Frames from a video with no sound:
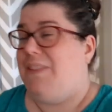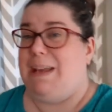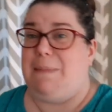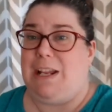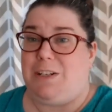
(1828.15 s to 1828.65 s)

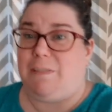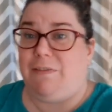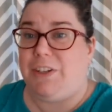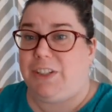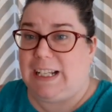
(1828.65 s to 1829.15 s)
they made you
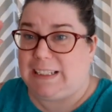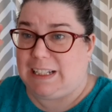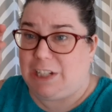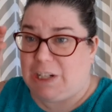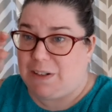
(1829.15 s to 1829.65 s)
feel like
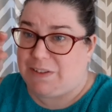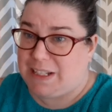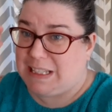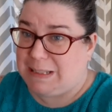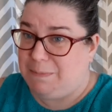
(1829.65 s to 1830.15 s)
that you were
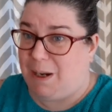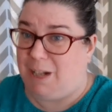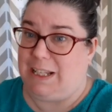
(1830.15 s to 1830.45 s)
this small,